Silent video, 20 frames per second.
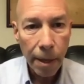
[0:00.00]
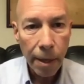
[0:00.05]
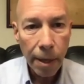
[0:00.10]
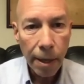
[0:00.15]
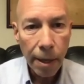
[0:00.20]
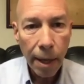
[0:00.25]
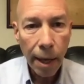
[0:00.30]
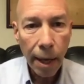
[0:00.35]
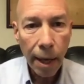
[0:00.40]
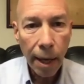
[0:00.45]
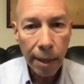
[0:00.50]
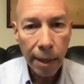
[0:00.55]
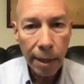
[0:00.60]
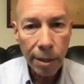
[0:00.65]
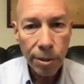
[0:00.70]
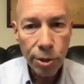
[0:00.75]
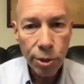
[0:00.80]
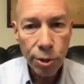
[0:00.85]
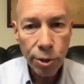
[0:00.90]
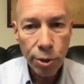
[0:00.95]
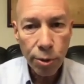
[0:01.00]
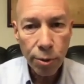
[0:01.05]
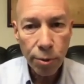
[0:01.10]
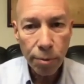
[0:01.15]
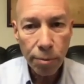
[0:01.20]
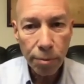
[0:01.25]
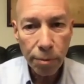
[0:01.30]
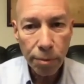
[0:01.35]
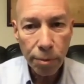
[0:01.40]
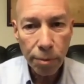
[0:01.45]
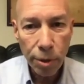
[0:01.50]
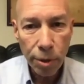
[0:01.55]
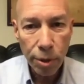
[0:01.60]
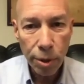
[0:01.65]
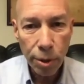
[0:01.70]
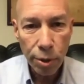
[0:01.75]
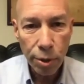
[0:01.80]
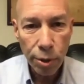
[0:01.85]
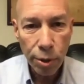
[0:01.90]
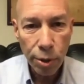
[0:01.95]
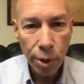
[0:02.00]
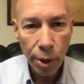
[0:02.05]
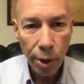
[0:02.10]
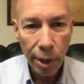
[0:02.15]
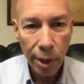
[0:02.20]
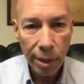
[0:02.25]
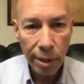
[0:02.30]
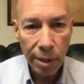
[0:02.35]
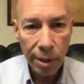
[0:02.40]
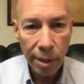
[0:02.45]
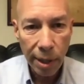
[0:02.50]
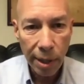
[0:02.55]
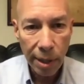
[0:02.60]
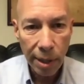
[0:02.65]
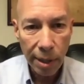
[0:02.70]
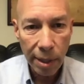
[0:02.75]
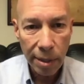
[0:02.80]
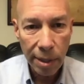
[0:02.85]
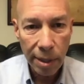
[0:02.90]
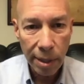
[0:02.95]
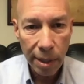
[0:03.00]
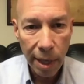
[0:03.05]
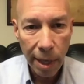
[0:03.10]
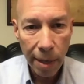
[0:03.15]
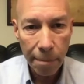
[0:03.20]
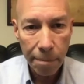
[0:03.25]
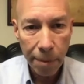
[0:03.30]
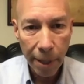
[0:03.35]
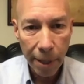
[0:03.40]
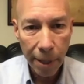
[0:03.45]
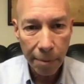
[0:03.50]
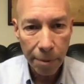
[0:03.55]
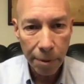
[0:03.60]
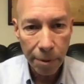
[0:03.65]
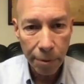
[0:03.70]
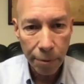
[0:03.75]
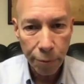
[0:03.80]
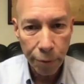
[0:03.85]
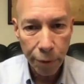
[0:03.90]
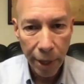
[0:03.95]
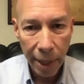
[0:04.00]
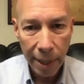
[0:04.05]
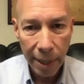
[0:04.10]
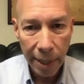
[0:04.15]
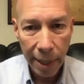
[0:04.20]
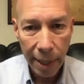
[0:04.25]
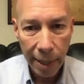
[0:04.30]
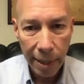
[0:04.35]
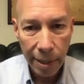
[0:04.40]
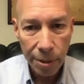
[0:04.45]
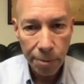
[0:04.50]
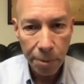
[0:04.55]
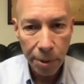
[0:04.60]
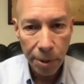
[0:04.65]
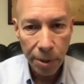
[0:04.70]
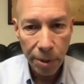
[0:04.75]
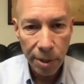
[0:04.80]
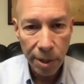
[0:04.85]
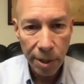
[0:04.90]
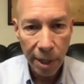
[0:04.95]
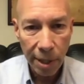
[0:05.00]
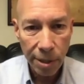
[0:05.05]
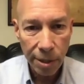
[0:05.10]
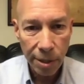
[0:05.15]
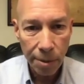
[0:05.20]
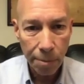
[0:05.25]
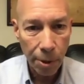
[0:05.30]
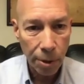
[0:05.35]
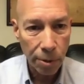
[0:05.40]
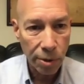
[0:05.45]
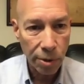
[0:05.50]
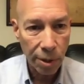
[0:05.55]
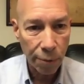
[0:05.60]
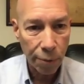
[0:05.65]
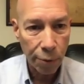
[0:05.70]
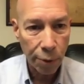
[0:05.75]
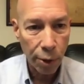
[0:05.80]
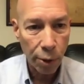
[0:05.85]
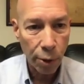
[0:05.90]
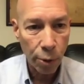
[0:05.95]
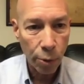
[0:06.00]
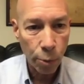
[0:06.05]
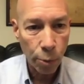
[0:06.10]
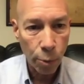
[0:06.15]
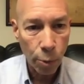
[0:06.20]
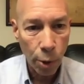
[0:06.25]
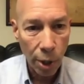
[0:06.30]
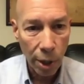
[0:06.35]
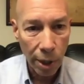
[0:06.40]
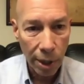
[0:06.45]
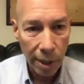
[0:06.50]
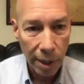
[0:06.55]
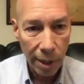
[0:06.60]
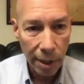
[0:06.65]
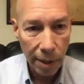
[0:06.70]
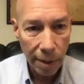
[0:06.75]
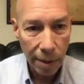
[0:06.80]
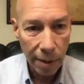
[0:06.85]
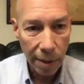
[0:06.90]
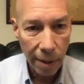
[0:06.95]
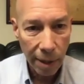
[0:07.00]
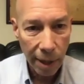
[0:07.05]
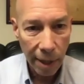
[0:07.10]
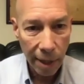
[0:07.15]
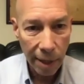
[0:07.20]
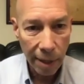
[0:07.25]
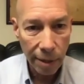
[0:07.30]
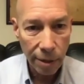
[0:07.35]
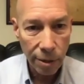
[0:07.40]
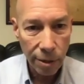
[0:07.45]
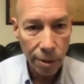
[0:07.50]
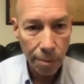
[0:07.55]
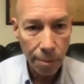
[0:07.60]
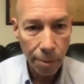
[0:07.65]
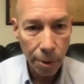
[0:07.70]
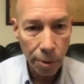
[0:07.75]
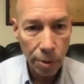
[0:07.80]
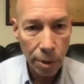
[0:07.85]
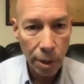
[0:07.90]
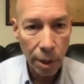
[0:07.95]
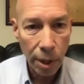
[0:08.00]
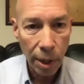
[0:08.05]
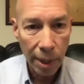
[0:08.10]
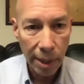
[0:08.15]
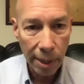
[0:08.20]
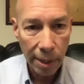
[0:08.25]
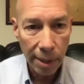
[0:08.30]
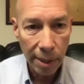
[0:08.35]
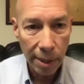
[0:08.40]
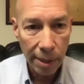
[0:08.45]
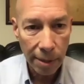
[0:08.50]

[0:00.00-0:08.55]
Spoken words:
Let's assume to start that it's a non-payment of rent case, because that's the most difficult one and it's the most likely.